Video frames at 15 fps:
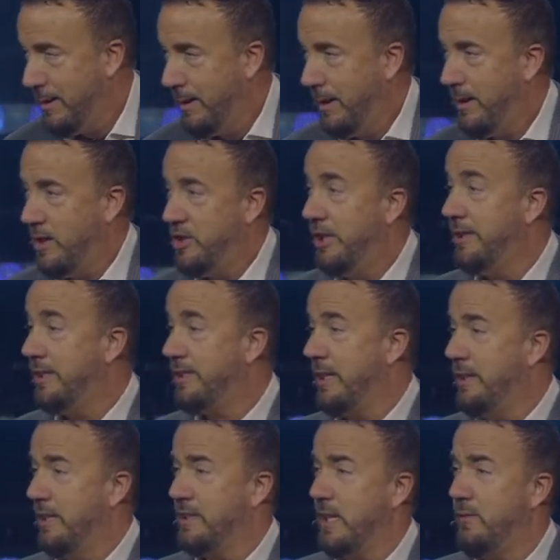And then Jesus
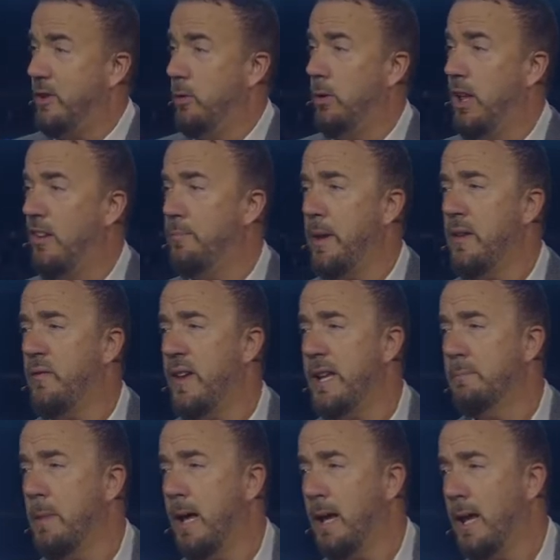said this, if you love me,
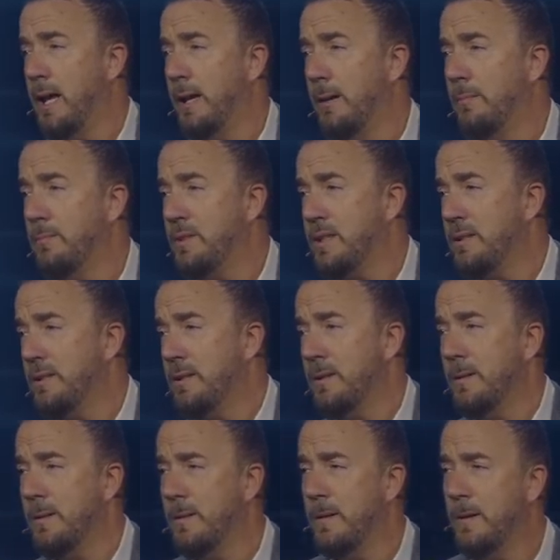feed my lambs.
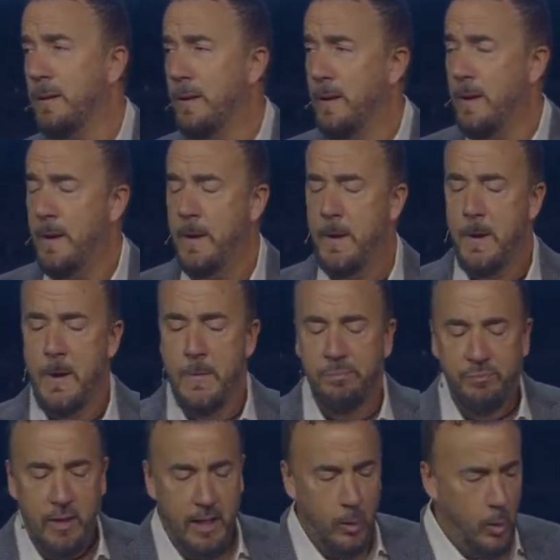
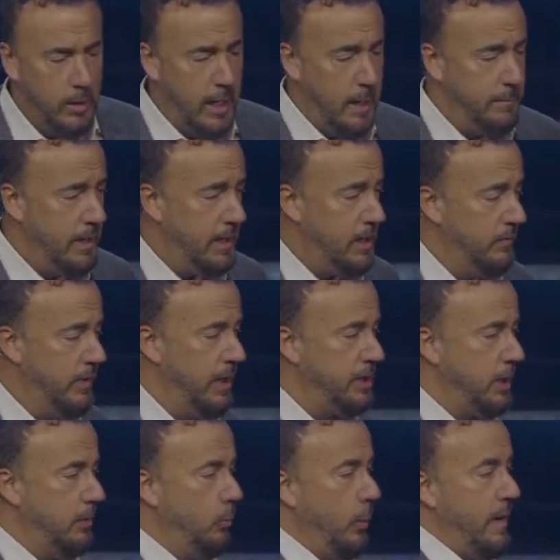And the Lord gave me a
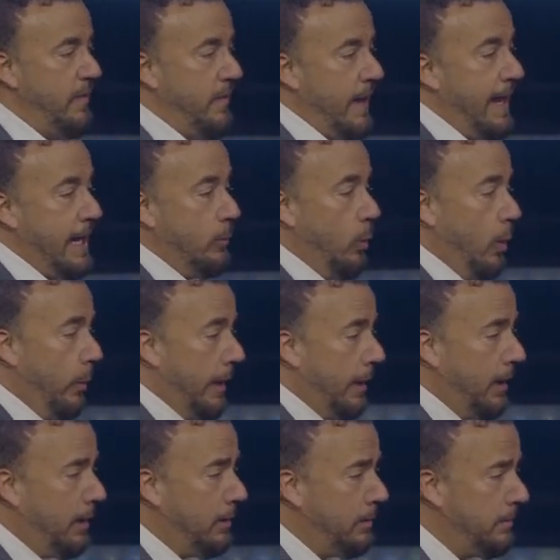conviction. We feed what we
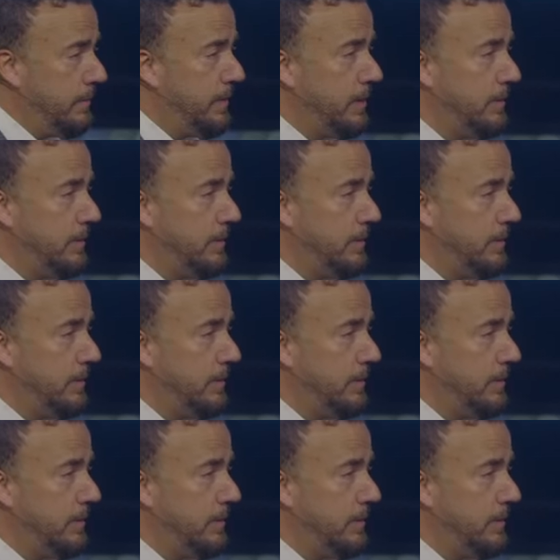love.